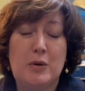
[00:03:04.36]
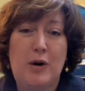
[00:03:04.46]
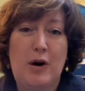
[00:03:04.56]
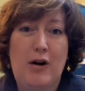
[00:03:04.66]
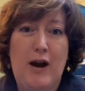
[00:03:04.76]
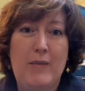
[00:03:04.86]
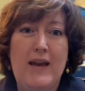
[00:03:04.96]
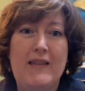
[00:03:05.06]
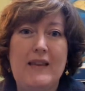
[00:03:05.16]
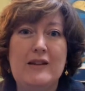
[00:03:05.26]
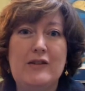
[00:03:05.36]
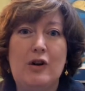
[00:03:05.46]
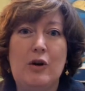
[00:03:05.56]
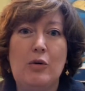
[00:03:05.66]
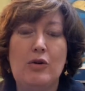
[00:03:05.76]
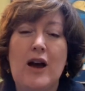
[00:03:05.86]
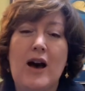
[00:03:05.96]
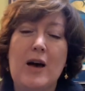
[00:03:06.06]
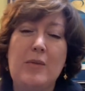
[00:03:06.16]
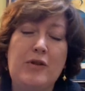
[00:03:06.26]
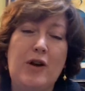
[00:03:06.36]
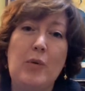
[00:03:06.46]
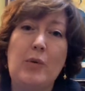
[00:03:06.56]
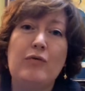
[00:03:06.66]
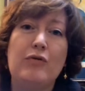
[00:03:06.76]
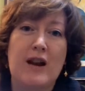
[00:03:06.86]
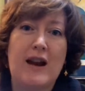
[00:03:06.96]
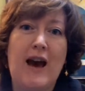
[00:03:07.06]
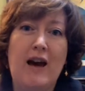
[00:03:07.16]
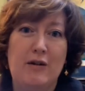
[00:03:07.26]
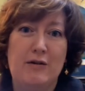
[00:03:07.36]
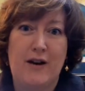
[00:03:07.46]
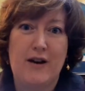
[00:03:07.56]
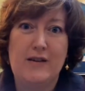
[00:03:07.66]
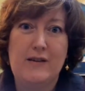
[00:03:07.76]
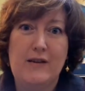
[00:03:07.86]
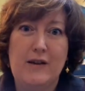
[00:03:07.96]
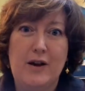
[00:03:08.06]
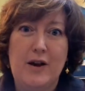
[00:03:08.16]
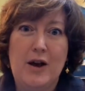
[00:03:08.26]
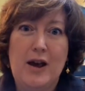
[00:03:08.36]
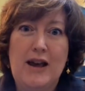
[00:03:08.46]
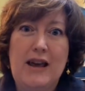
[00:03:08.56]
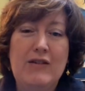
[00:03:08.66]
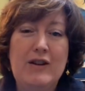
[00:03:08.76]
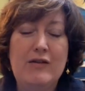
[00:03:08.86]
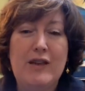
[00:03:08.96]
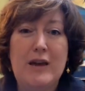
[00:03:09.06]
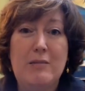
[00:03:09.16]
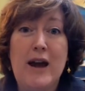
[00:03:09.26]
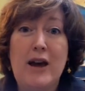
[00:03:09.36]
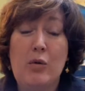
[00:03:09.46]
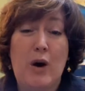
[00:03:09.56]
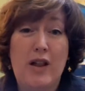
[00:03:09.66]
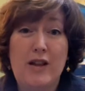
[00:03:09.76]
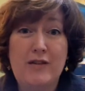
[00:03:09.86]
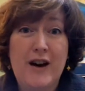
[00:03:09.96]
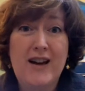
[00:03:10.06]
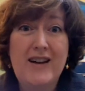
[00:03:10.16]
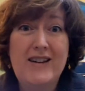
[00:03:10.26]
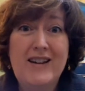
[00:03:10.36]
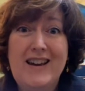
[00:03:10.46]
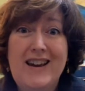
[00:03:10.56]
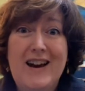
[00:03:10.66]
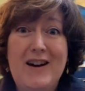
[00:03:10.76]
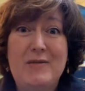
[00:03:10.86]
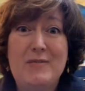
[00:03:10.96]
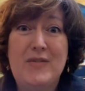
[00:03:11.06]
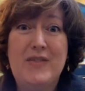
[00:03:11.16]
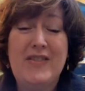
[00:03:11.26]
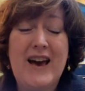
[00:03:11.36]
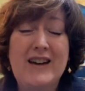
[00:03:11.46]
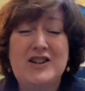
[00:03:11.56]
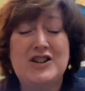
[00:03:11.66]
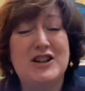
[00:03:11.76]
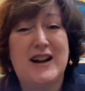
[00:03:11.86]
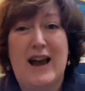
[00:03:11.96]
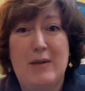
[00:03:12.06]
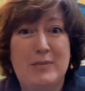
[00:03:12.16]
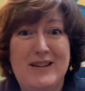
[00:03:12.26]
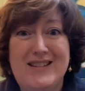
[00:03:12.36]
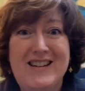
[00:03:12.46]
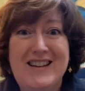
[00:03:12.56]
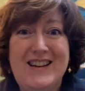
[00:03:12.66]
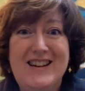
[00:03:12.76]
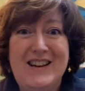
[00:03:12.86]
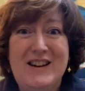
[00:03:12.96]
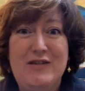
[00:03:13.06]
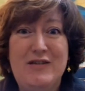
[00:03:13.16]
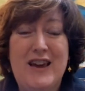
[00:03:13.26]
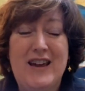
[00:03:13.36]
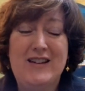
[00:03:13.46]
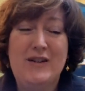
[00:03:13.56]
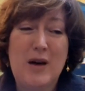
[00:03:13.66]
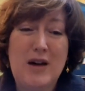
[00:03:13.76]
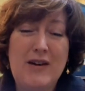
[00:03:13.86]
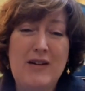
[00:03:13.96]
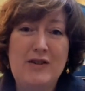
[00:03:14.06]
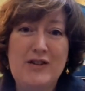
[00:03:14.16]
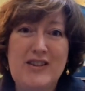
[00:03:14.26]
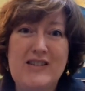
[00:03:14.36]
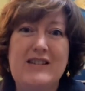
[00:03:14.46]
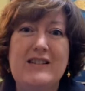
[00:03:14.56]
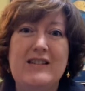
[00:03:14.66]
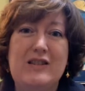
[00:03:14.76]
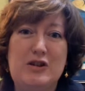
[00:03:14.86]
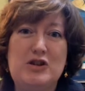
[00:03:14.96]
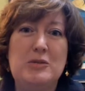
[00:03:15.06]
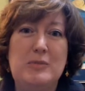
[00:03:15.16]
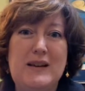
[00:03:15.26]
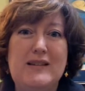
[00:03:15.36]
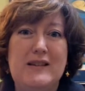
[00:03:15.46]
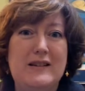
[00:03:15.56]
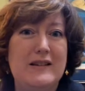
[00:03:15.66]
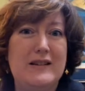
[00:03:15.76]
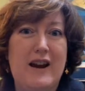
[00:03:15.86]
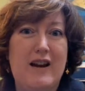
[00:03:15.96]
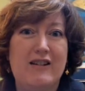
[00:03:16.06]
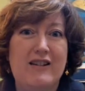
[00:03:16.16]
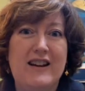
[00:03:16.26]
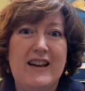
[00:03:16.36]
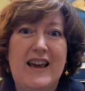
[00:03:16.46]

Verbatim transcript: a program and then is told, I'm sorry, we've run out of funds. Even if they might qualify, um, that shouldn't happen. You know, if they qualify for assistance, there should be assistance there.